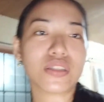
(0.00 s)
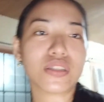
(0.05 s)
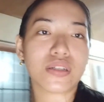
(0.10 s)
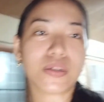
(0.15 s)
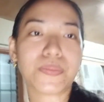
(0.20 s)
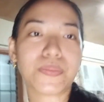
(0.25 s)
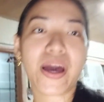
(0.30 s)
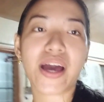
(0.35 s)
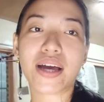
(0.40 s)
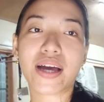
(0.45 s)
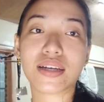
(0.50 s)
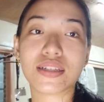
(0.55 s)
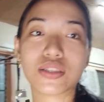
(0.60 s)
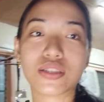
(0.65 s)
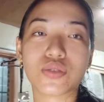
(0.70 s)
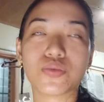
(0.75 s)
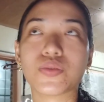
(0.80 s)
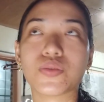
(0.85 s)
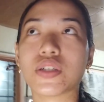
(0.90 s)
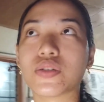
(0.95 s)
the
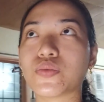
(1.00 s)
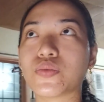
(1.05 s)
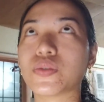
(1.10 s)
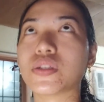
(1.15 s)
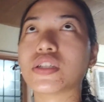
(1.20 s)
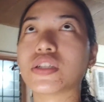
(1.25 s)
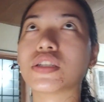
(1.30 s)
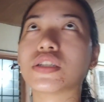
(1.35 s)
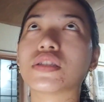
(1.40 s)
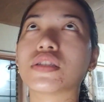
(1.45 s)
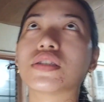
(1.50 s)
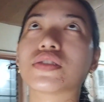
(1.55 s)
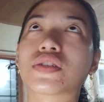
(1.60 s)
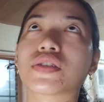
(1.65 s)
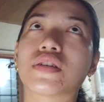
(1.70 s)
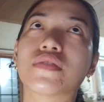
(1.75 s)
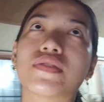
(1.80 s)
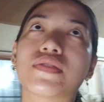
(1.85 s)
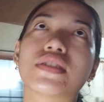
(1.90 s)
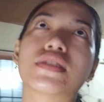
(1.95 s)
past, we
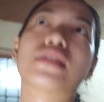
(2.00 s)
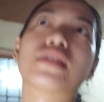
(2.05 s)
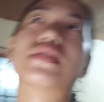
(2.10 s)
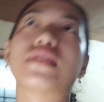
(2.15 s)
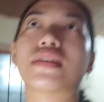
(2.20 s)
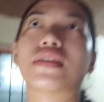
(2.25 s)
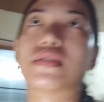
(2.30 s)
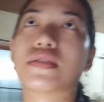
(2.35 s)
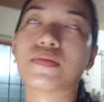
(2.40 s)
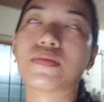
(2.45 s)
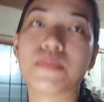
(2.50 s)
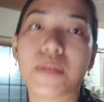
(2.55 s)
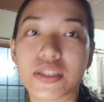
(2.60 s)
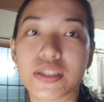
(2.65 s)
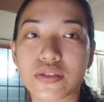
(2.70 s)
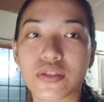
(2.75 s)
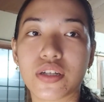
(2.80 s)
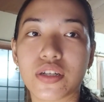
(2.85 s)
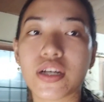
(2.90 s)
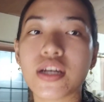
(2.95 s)
discovered that that's
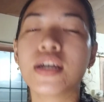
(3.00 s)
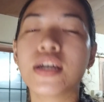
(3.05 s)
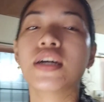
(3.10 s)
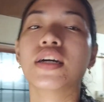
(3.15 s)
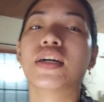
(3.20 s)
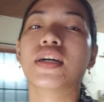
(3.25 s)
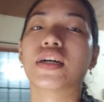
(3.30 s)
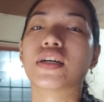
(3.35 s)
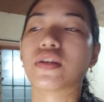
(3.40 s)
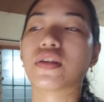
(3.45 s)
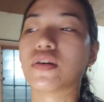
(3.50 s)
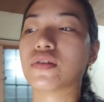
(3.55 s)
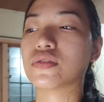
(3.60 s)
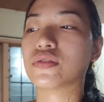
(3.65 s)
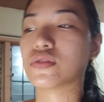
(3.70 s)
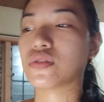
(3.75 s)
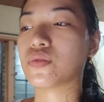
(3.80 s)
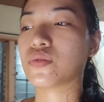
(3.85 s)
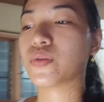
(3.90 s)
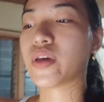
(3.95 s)
better. And
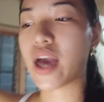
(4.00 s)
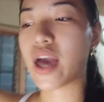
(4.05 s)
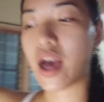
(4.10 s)
also we